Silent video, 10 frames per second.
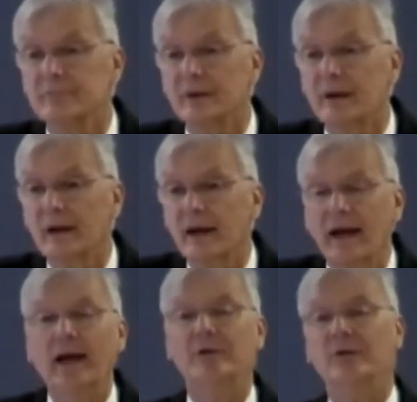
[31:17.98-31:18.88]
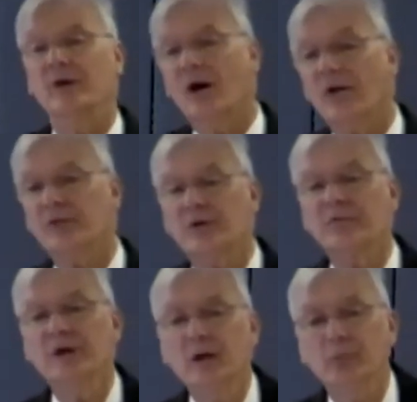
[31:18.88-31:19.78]
And the author of
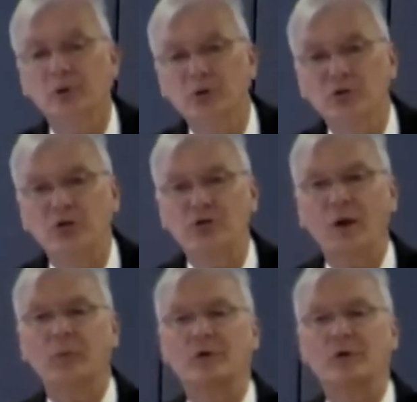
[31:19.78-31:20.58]
Hebrews is able to